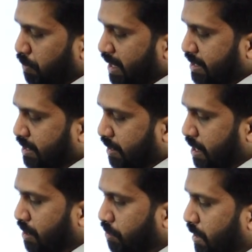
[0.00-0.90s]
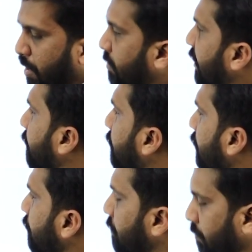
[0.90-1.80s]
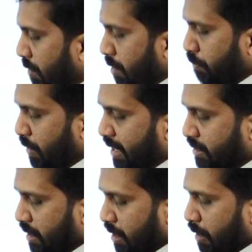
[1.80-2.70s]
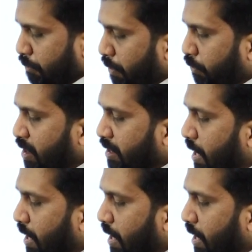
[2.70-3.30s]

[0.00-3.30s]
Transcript: plus thirty-two thousand plus fifty